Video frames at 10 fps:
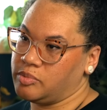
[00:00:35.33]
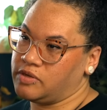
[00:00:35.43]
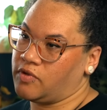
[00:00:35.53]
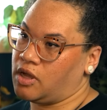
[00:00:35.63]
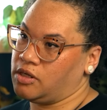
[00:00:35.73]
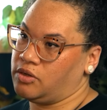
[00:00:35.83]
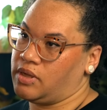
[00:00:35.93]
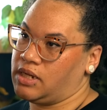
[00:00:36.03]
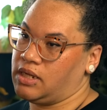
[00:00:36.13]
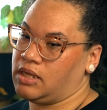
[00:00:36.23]
bit of audio
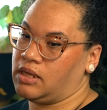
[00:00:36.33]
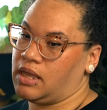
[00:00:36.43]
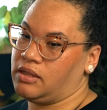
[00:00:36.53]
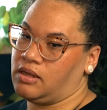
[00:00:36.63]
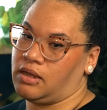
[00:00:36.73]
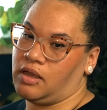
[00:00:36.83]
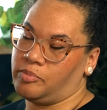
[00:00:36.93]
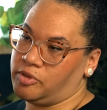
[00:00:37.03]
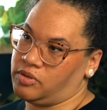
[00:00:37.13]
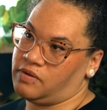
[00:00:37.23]
editing, and then I
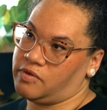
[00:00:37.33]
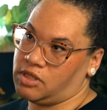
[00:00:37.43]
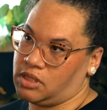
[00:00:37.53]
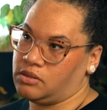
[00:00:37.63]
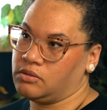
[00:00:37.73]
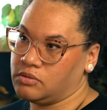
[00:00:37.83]
upload everything.